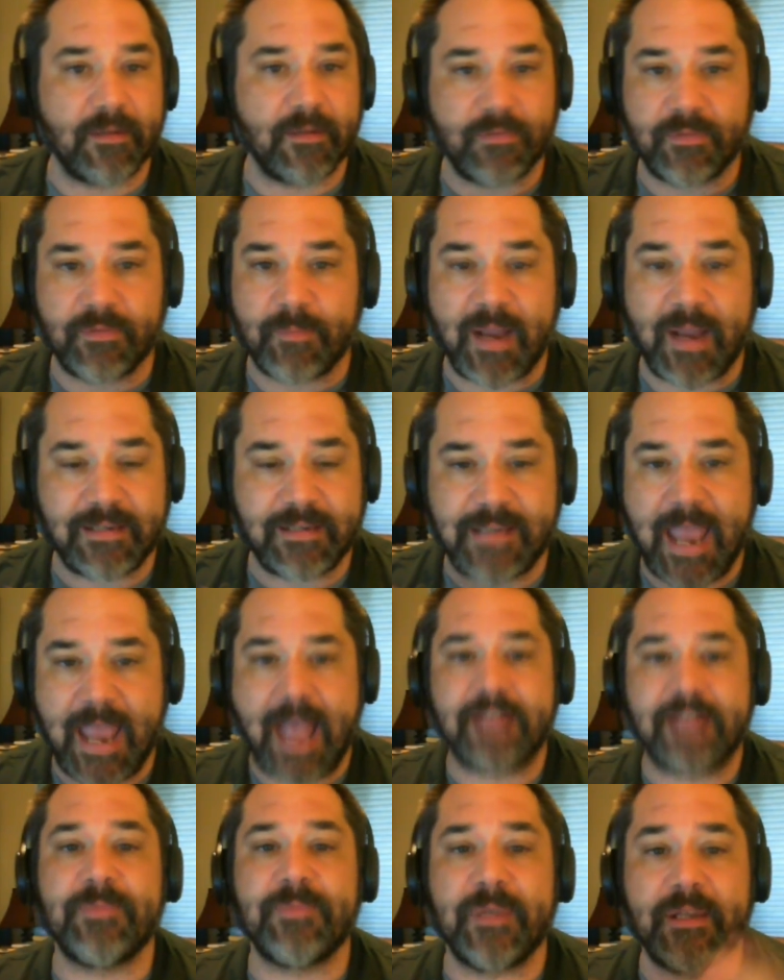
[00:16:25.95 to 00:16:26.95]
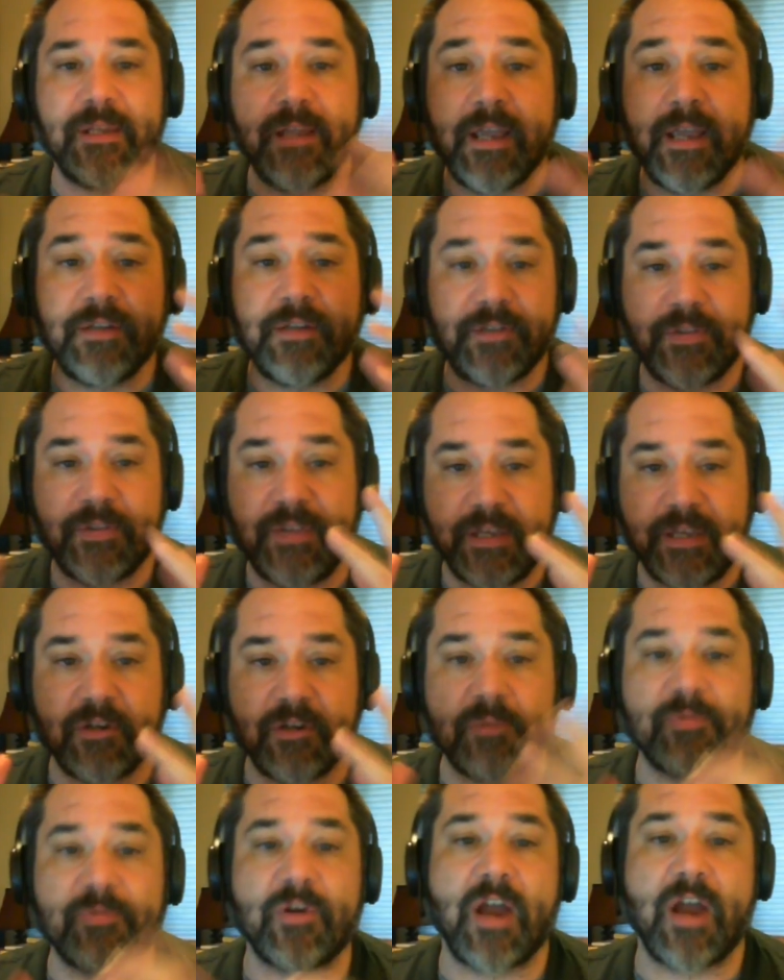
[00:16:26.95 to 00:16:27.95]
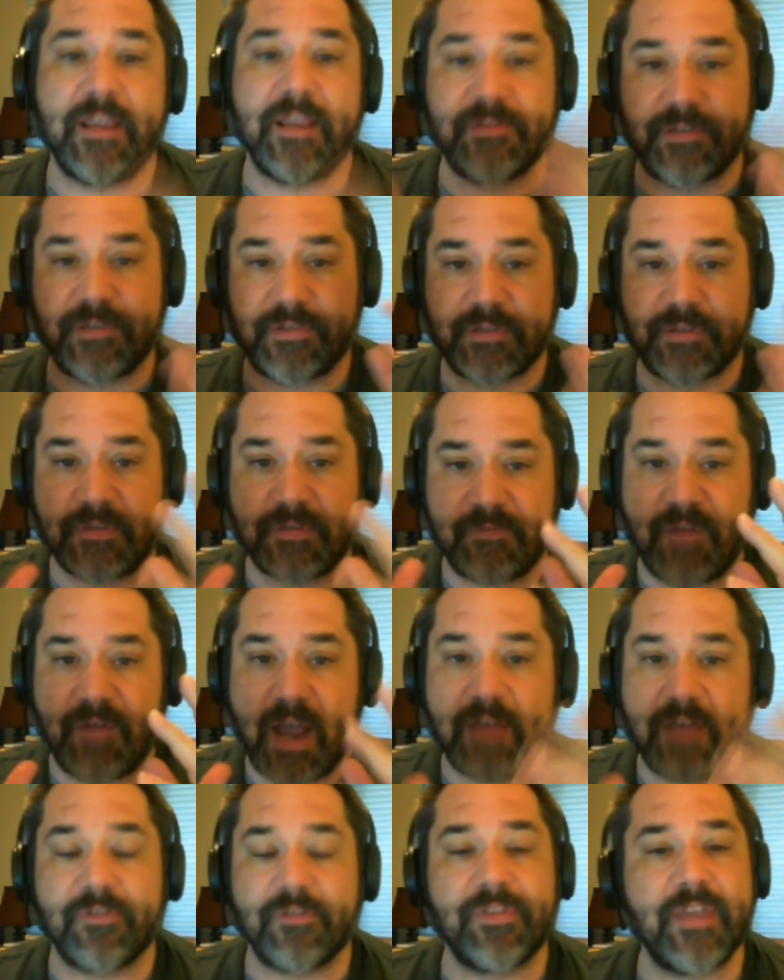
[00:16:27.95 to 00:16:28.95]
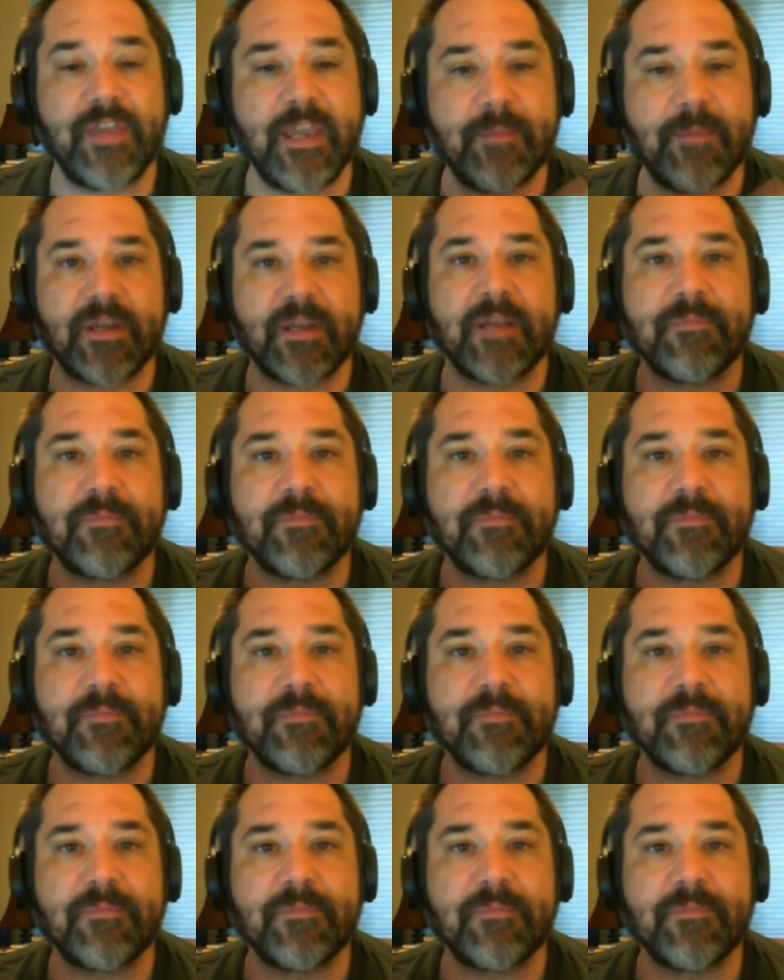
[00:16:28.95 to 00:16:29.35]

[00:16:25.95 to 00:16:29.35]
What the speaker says: And my attachment to the Enterprise is this vital thing.